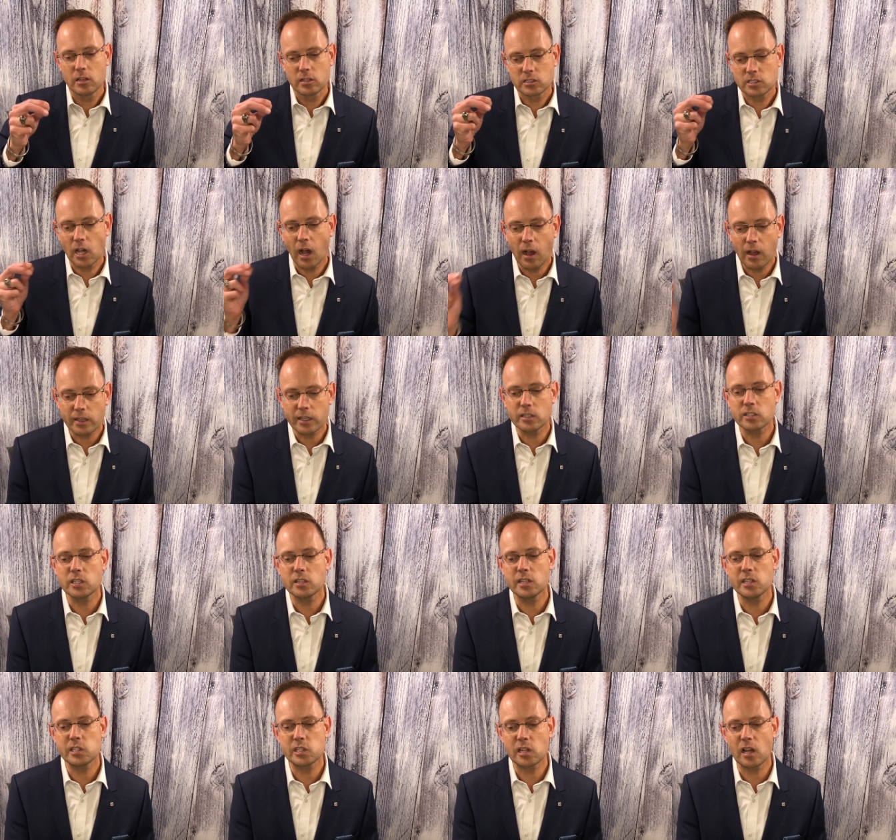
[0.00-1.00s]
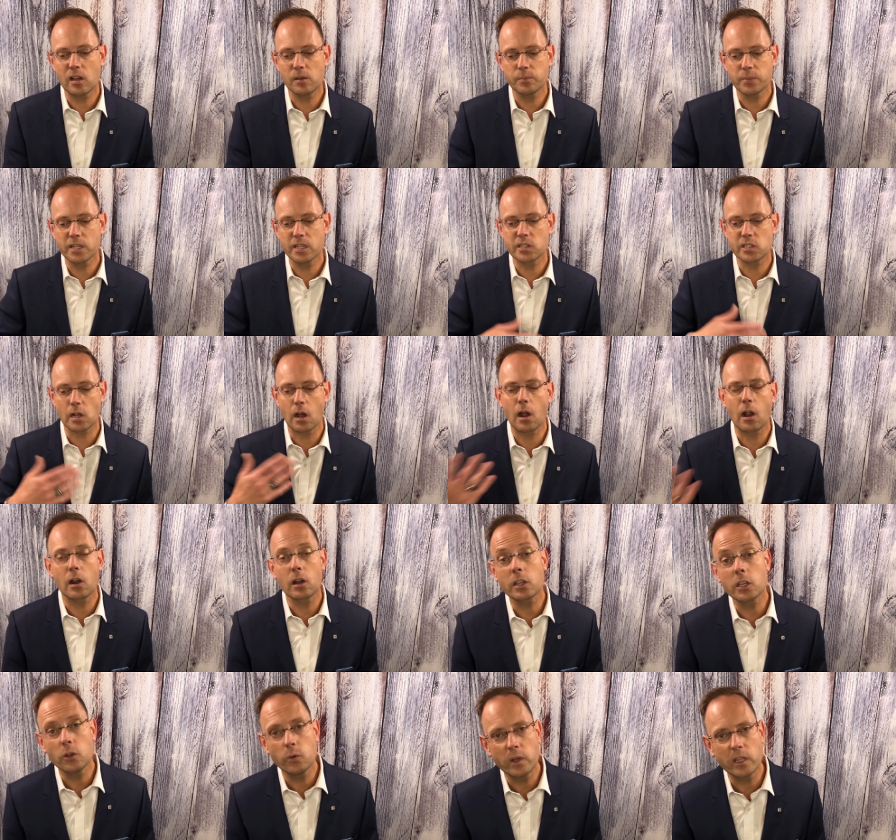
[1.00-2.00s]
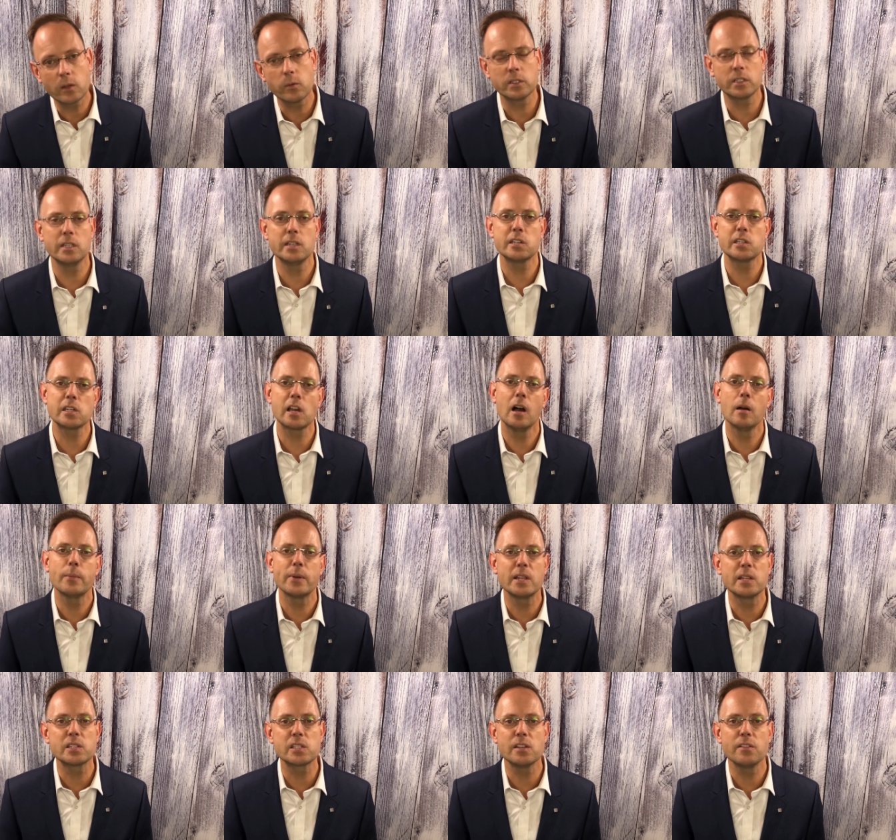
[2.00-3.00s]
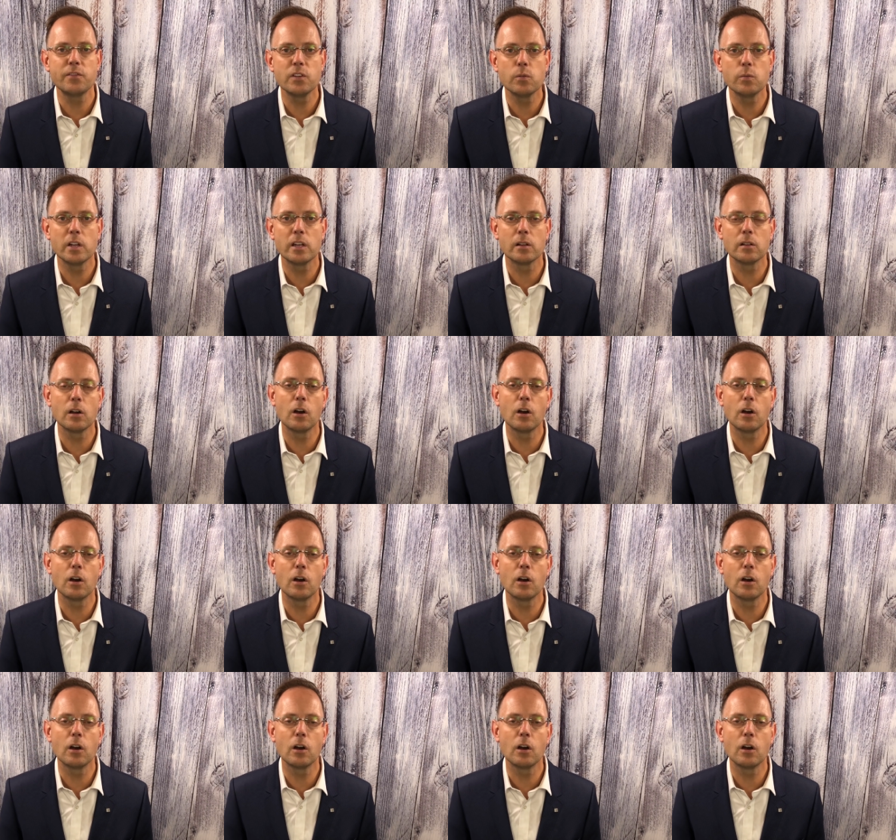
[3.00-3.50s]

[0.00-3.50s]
talking to these companies, arguing with these companies, if you will,